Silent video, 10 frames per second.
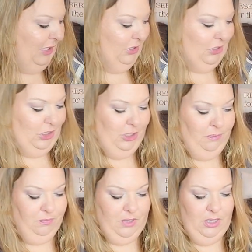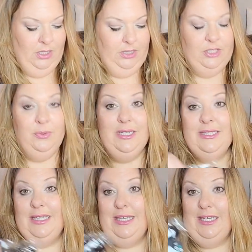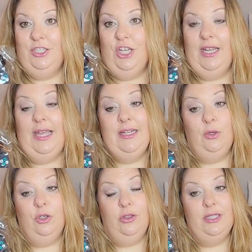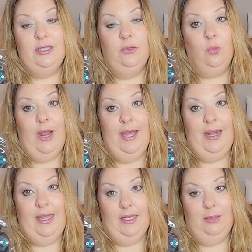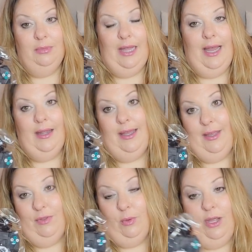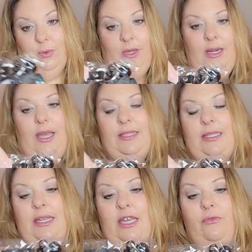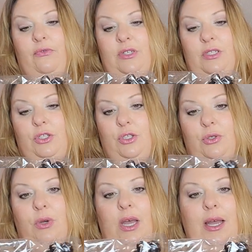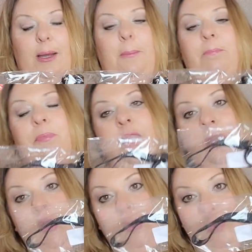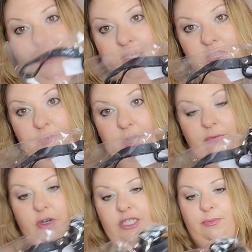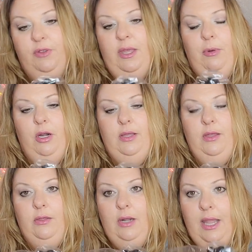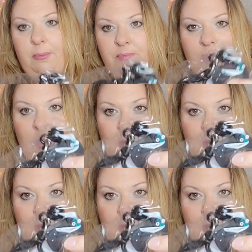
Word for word: Easter. This one is a keychain. I did order this in red and in black. I gave the red one as a gift to my son's friend for his birthday party the other day.